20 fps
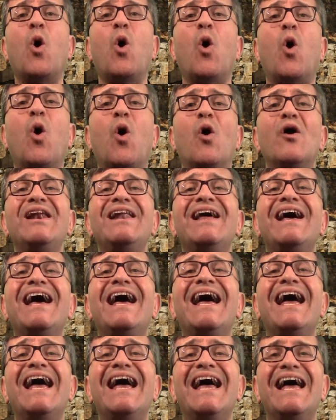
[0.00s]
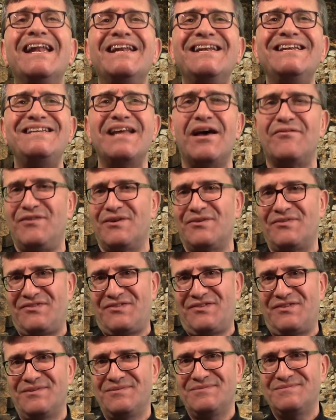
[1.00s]
all
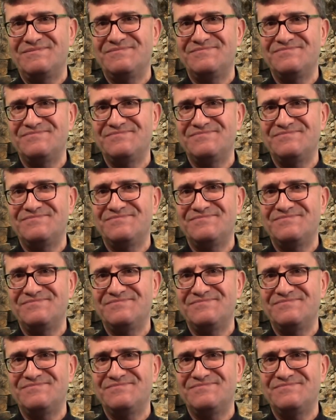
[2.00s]
endeavors.